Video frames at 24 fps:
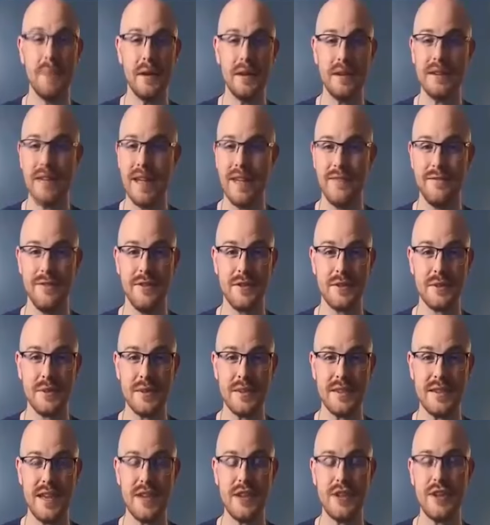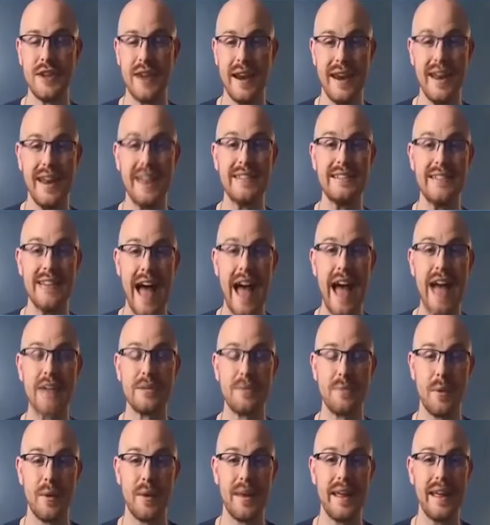build a visualization and a
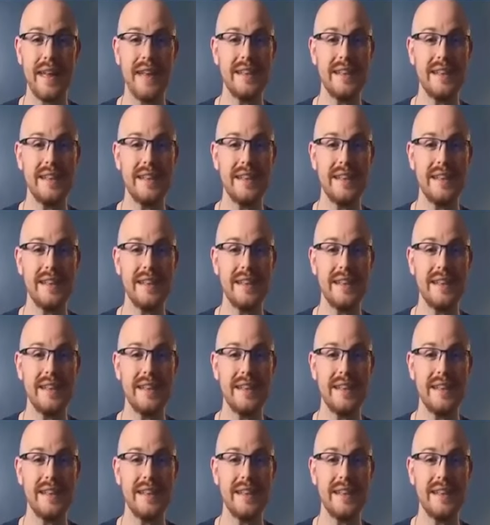dashboard